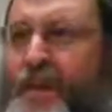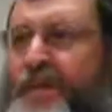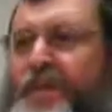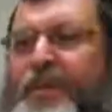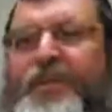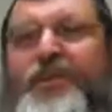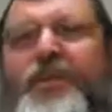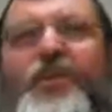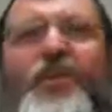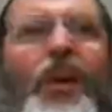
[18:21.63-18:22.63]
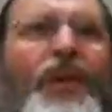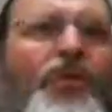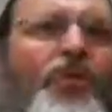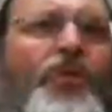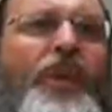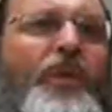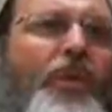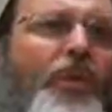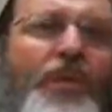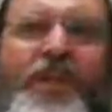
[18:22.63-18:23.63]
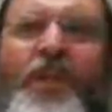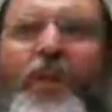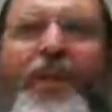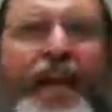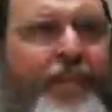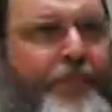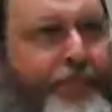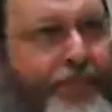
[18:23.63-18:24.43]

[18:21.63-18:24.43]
So, so, so why didn't you do that when you were sitting on the Yam?